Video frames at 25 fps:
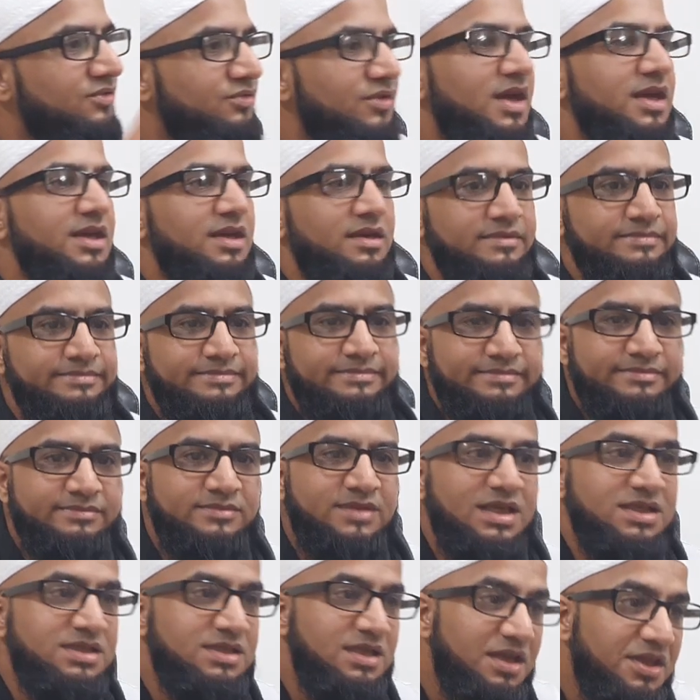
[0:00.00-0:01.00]
fine.
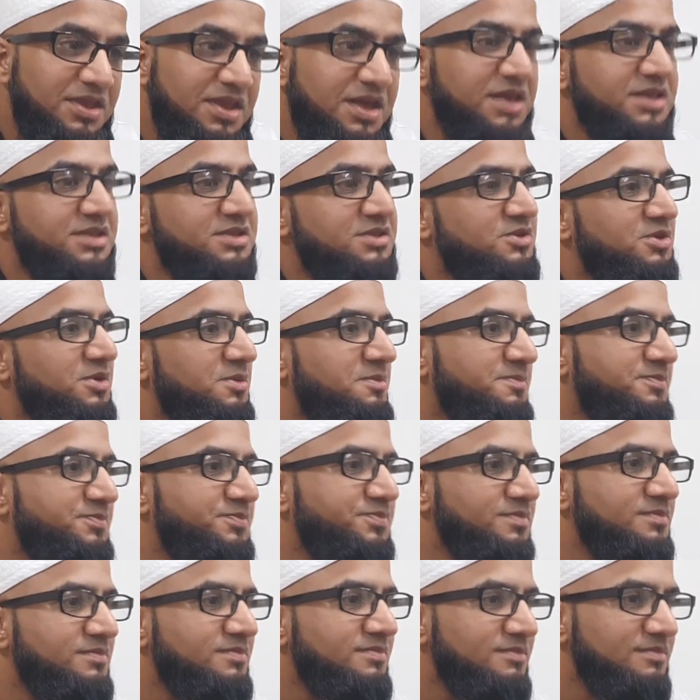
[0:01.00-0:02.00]
That's another extreme.
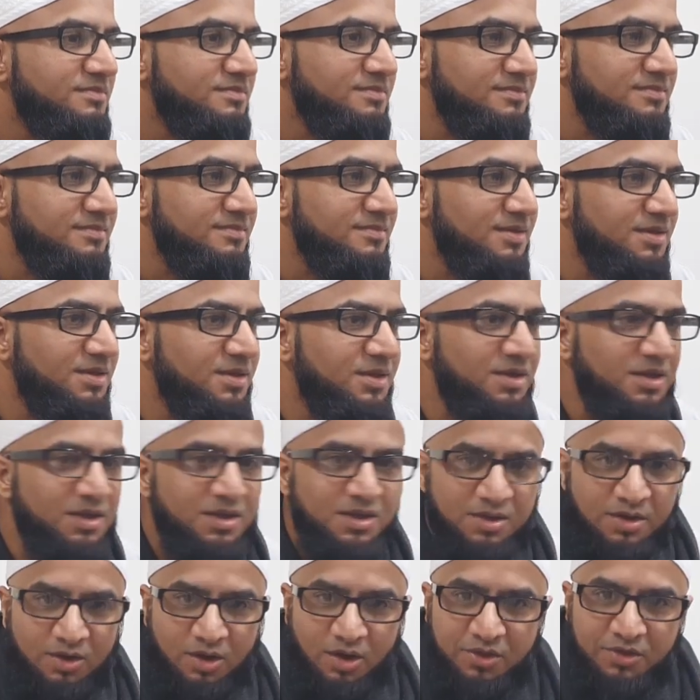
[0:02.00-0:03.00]

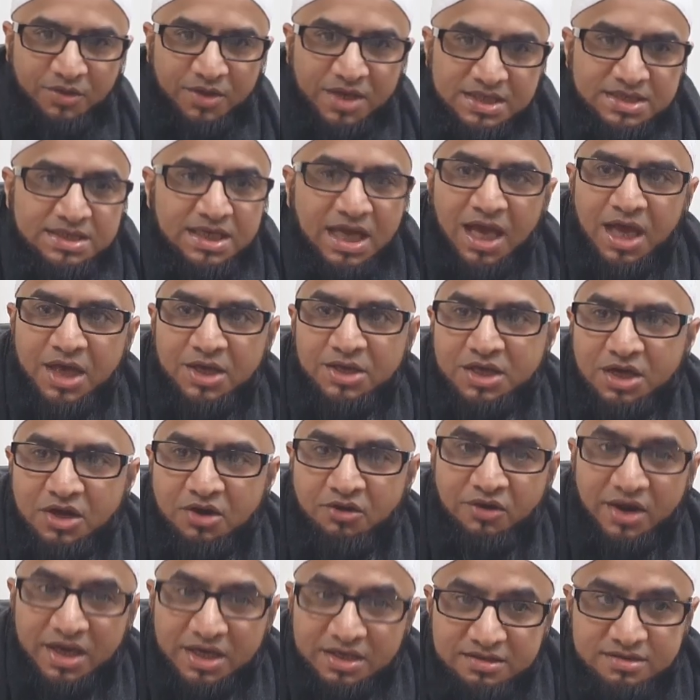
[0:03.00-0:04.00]
On this hand,
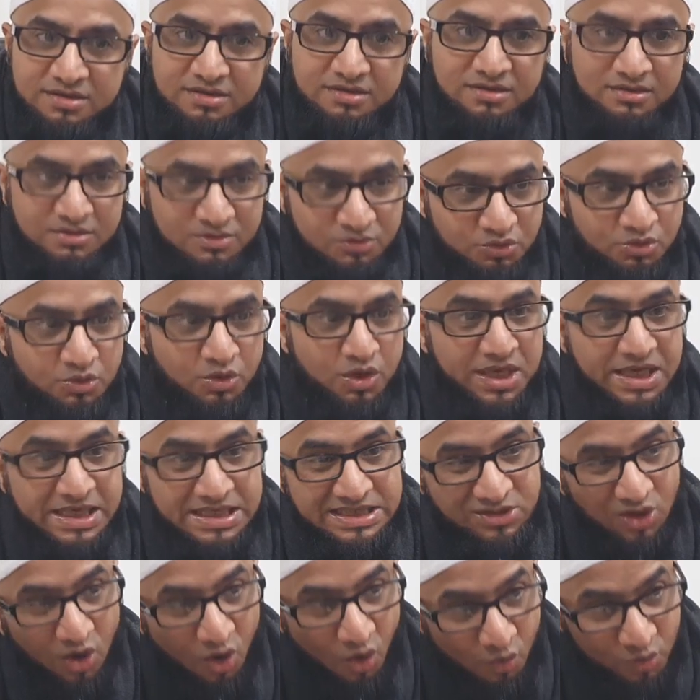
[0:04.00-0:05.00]
correct ruling
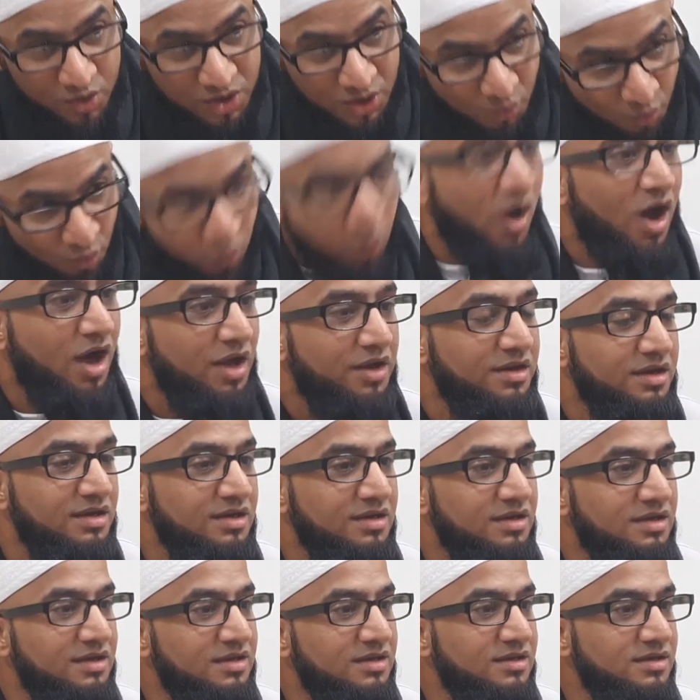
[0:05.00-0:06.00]
is only one,
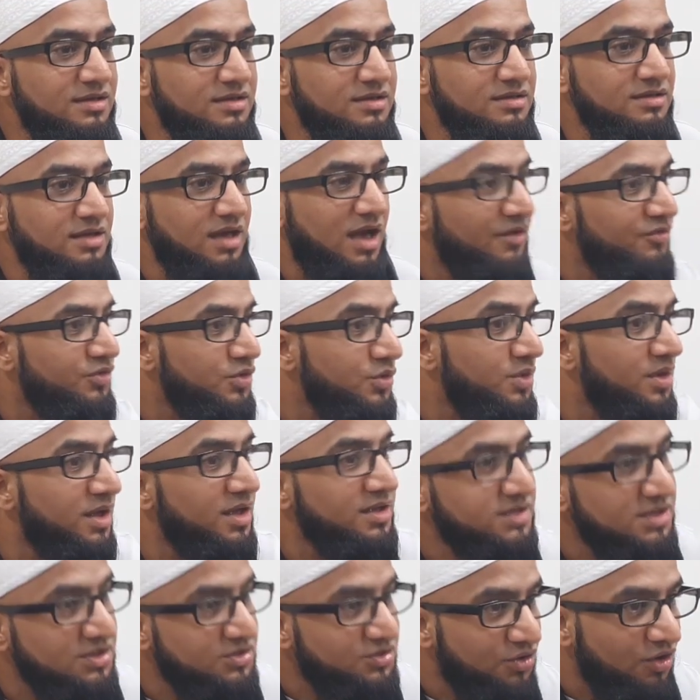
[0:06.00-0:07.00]
everyone
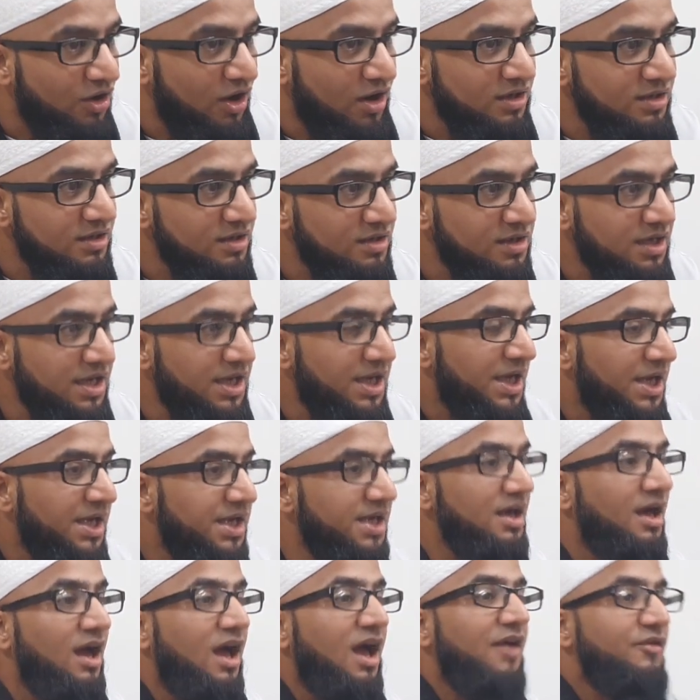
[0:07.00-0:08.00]
else is wrong.
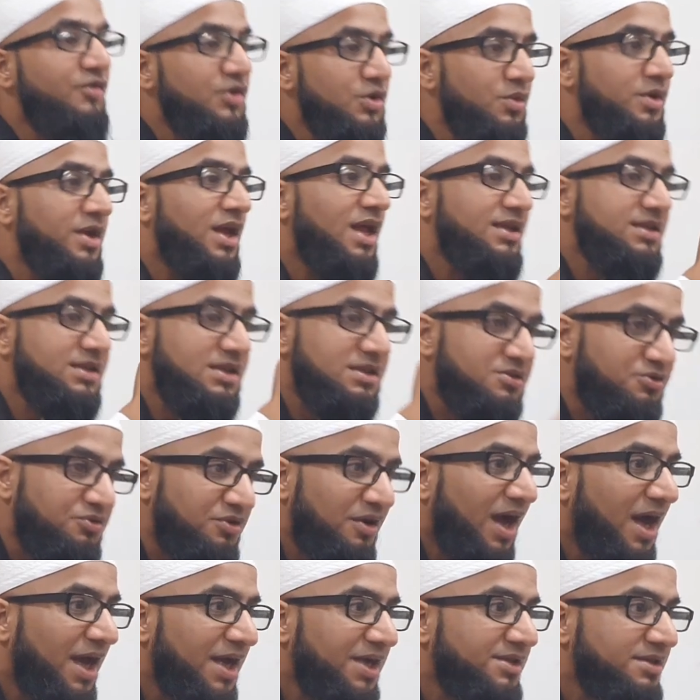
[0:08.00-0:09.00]
Here, everyone else is
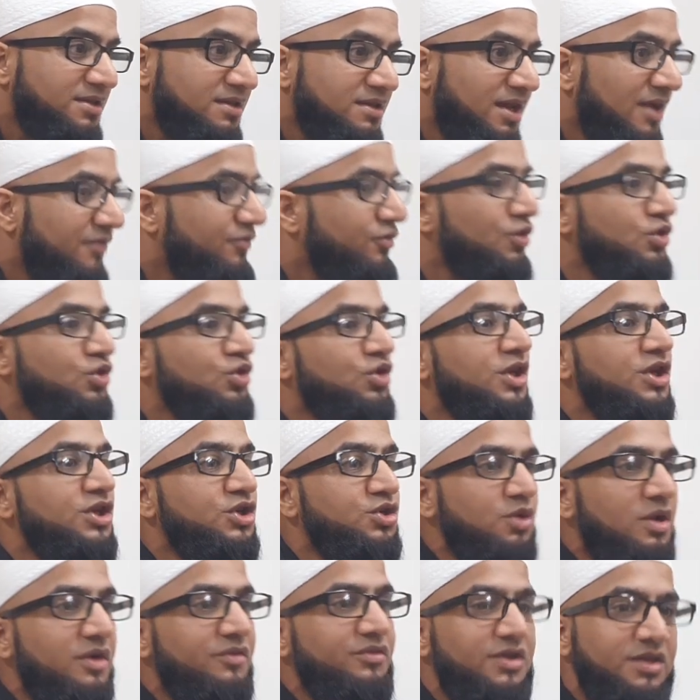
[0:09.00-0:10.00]
right, therefore you can
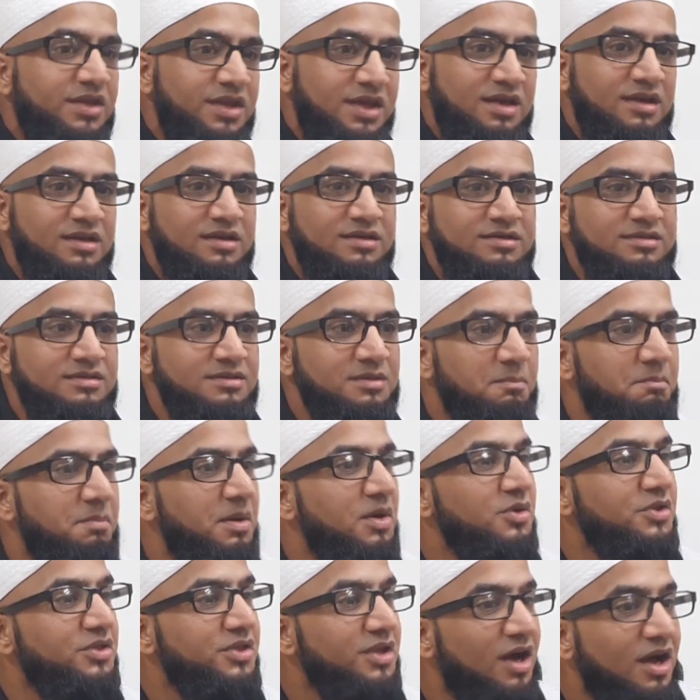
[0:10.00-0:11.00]
do everything.
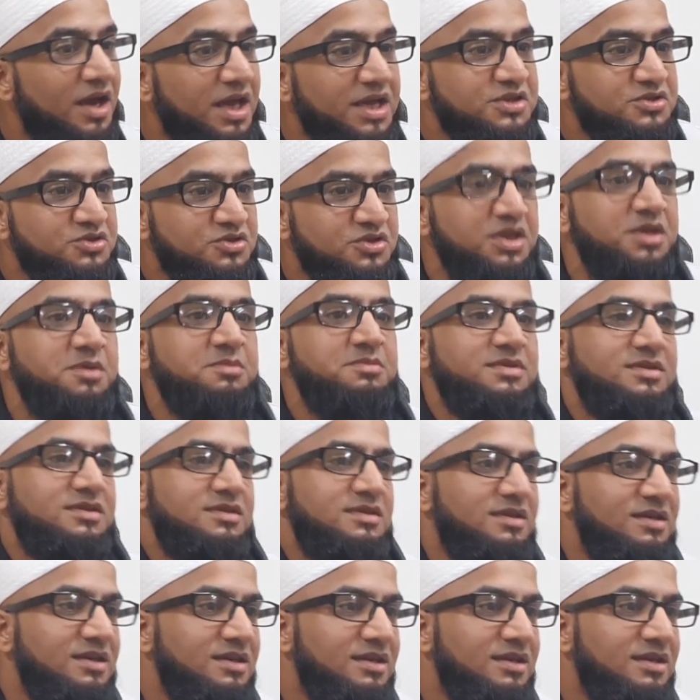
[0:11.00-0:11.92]
Both are extremes.